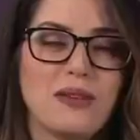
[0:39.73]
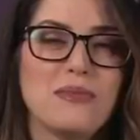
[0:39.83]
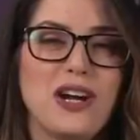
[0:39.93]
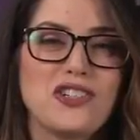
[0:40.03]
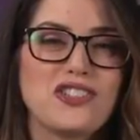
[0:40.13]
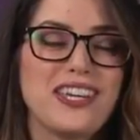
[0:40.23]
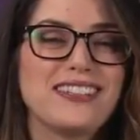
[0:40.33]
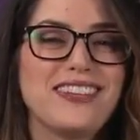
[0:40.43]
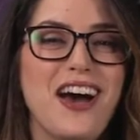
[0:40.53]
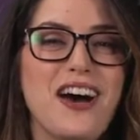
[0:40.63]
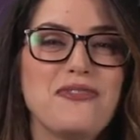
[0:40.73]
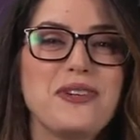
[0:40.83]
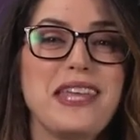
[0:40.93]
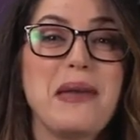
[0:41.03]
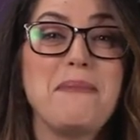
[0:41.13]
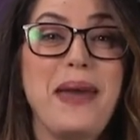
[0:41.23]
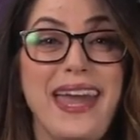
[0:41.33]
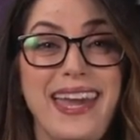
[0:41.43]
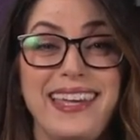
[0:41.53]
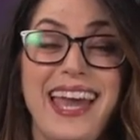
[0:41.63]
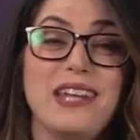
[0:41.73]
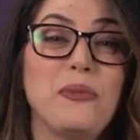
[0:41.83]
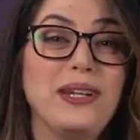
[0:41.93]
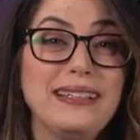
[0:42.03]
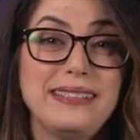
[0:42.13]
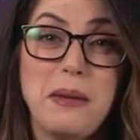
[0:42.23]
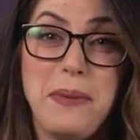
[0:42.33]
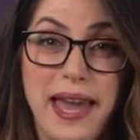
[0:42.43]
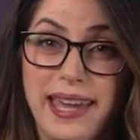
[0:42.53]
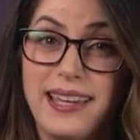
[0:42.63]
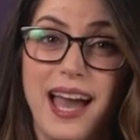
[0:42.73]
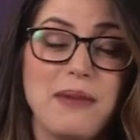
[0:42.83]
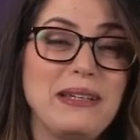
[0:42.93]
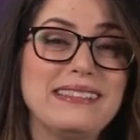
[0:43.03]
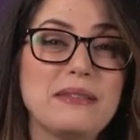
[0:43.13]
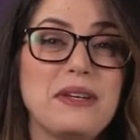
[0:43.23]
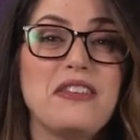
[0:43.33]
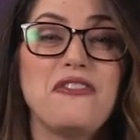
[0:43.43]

March kicks off with a bang, and when I say bang, I mean some of the